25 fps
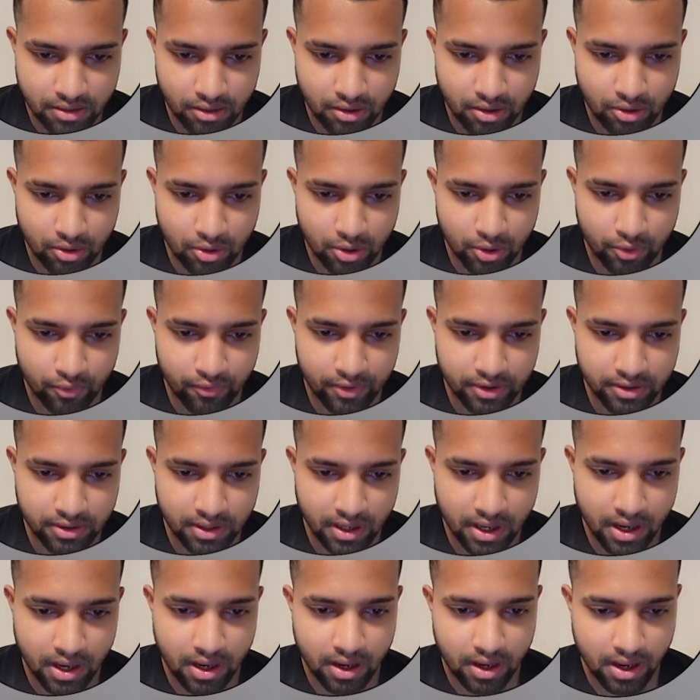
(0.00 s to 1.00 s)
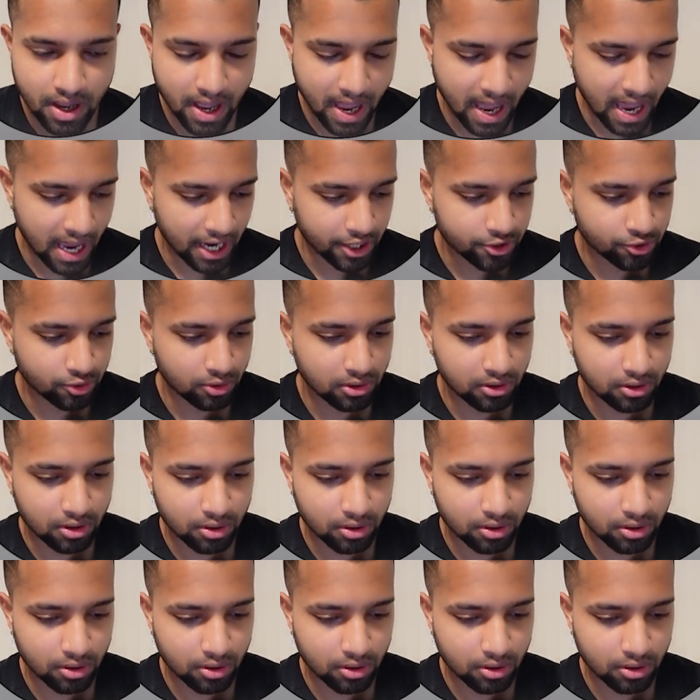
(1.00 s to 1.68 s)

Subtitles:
the code with the actual